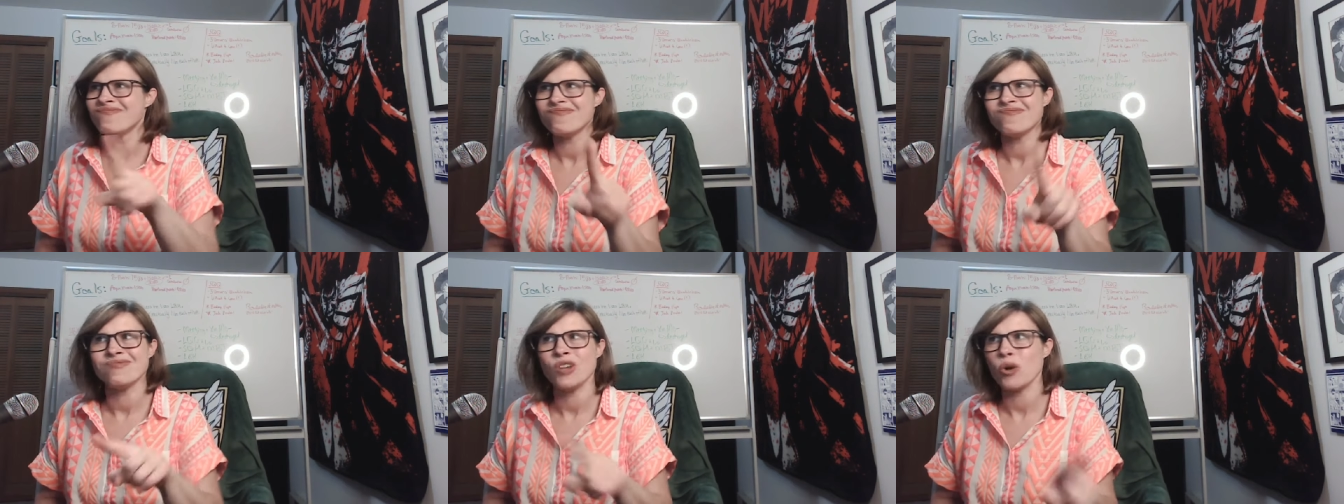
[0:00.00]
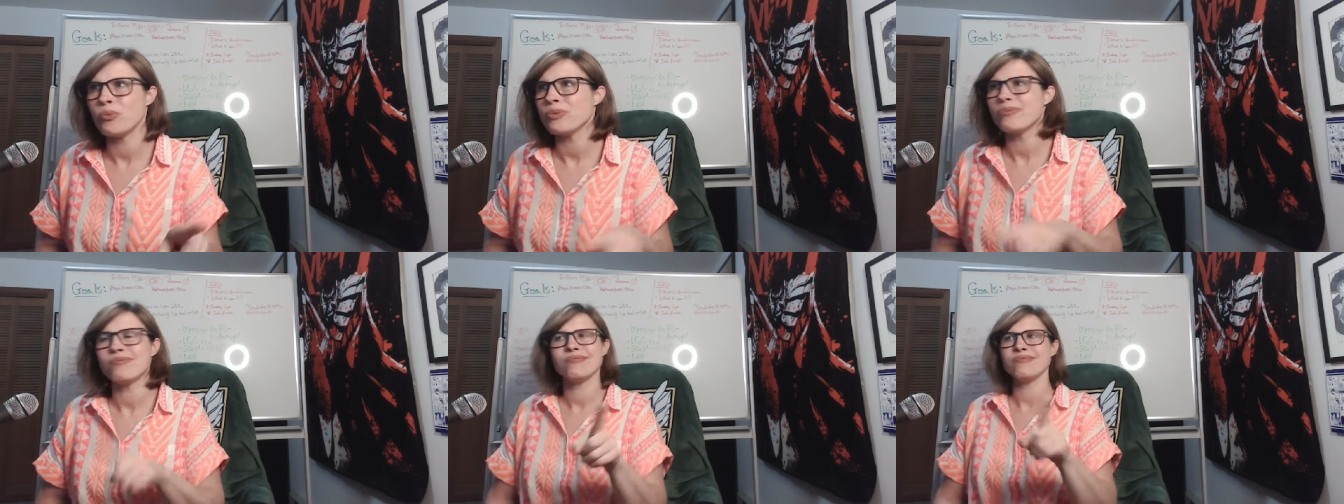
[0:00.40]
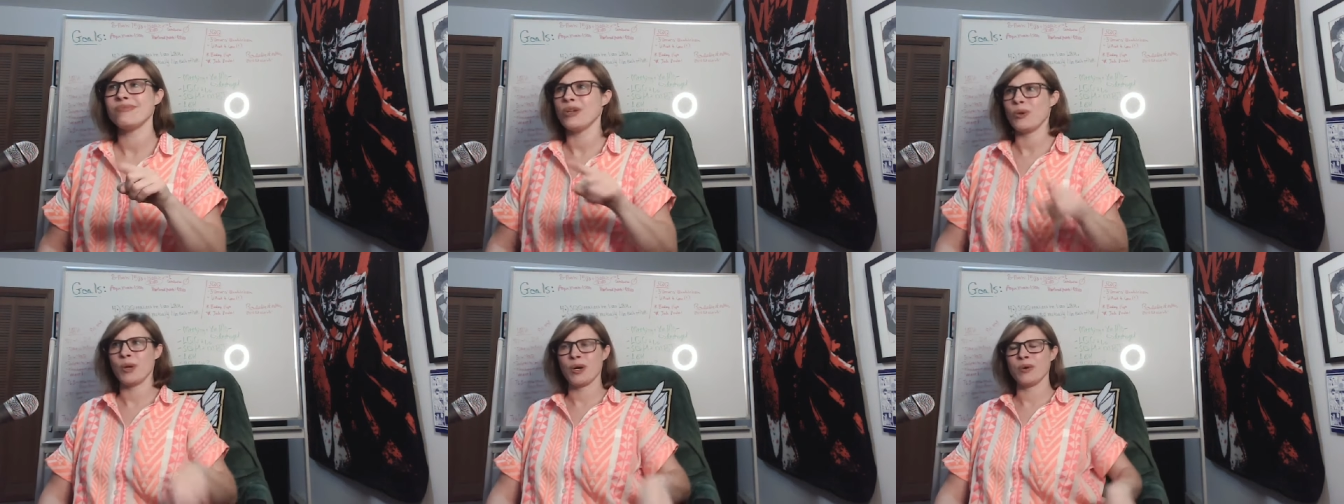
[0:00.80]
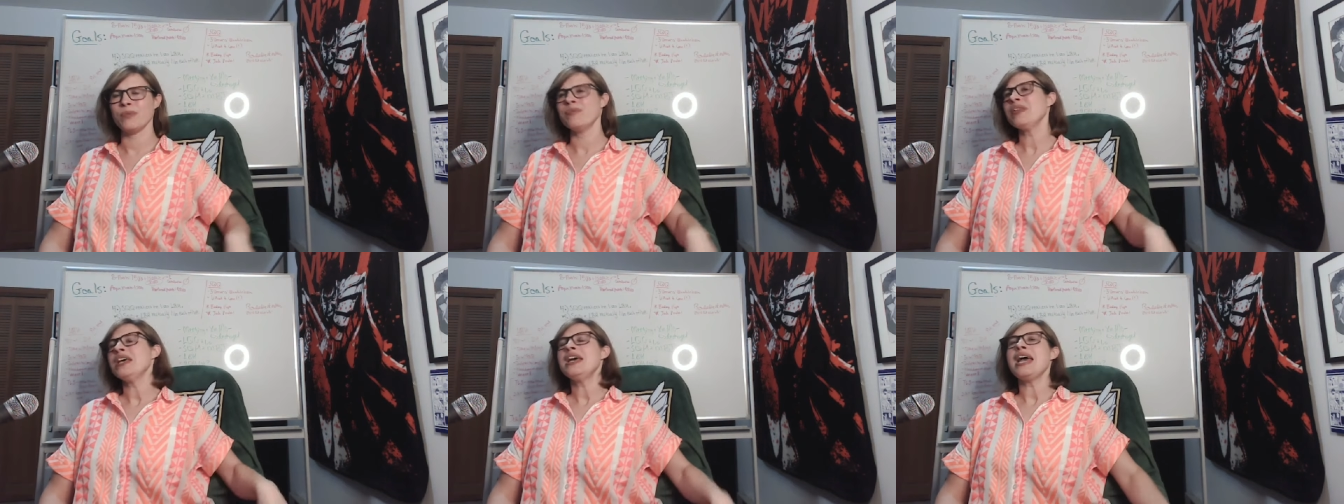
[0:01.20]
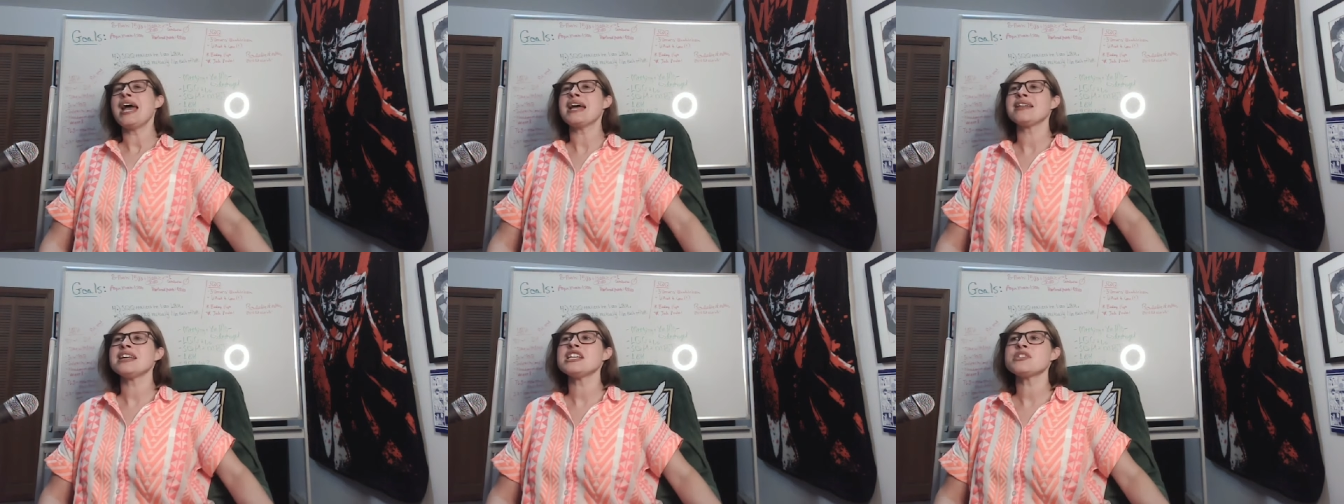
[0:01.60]
Nope. No, no.
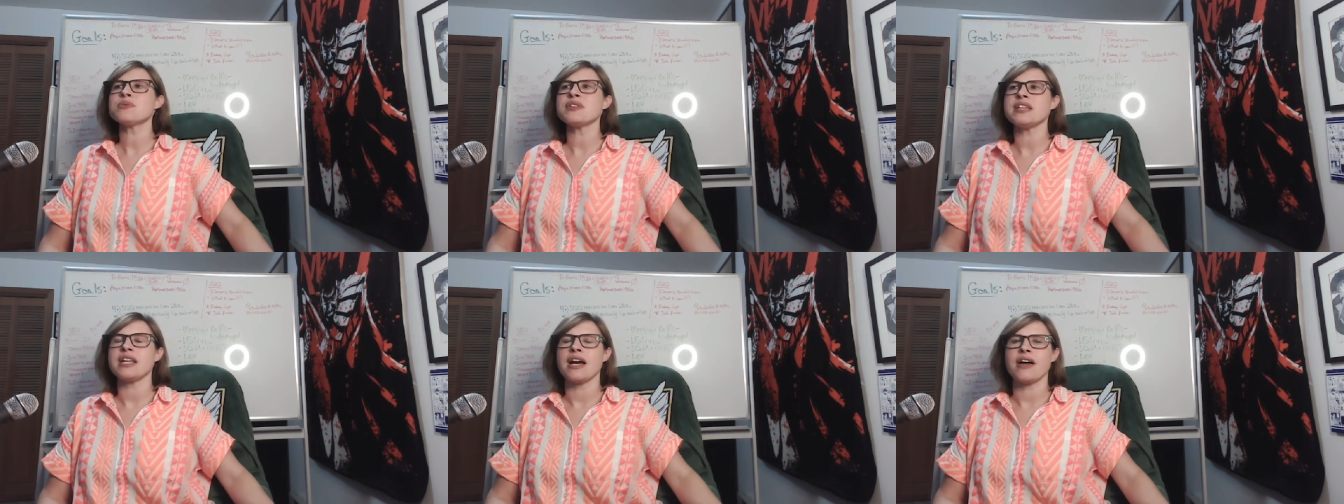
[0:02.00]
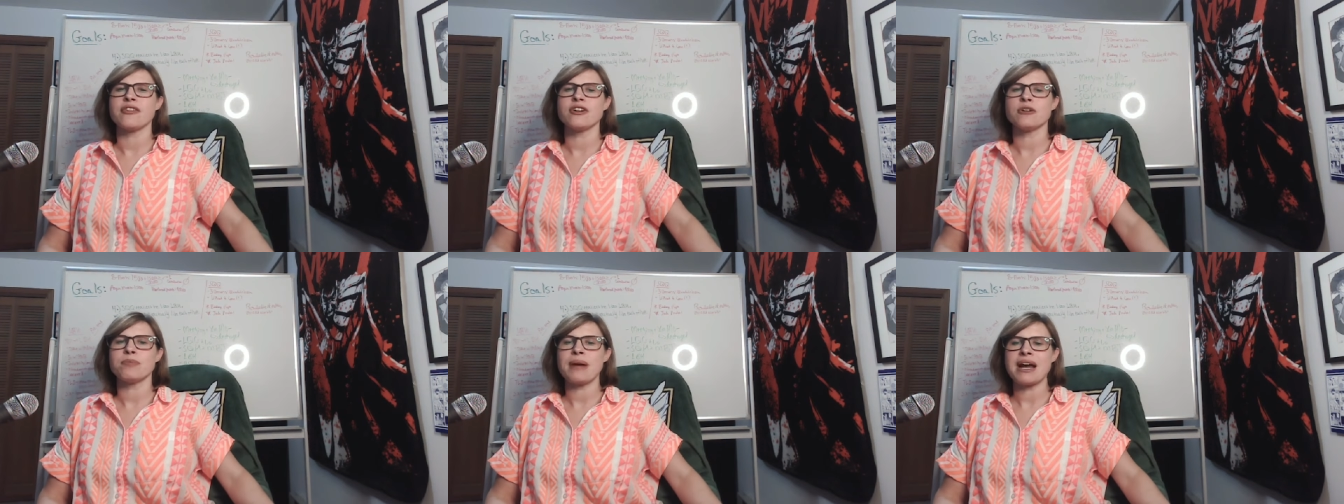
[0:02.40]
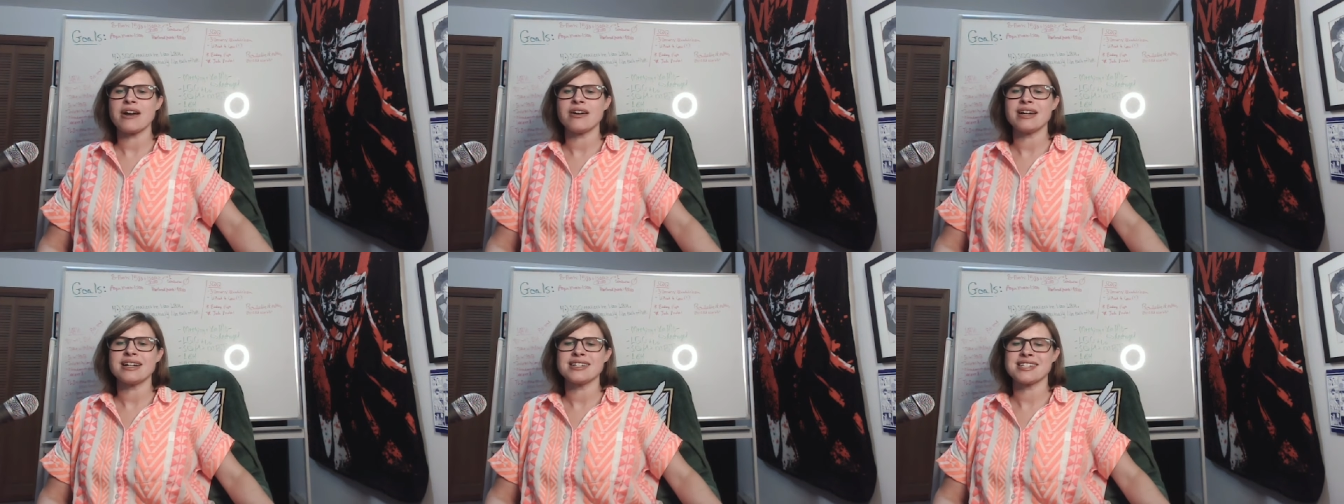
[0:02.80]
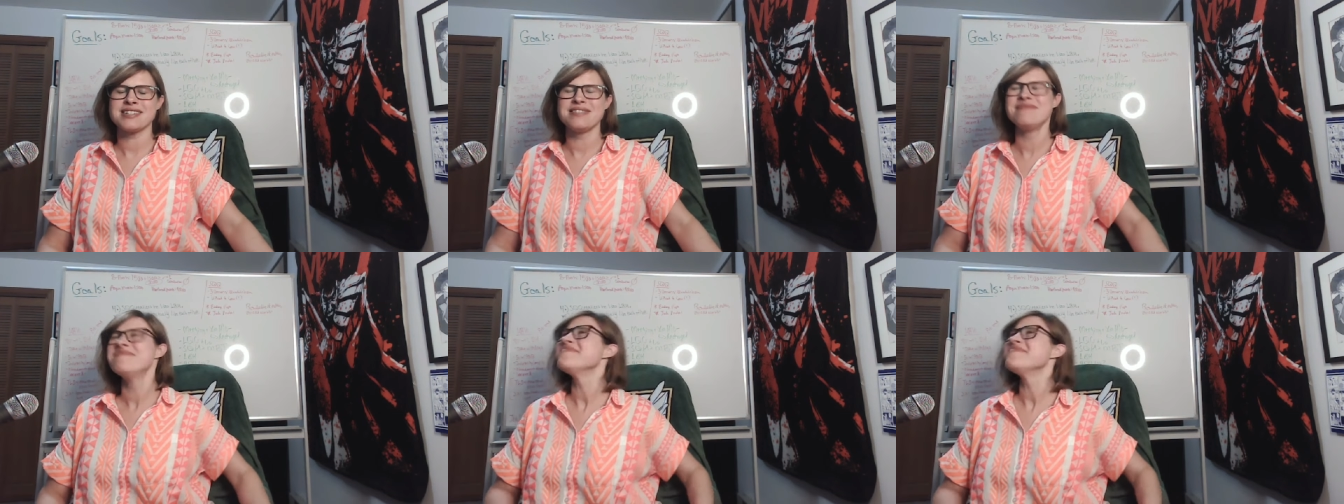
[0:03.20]
At least with the other pairings,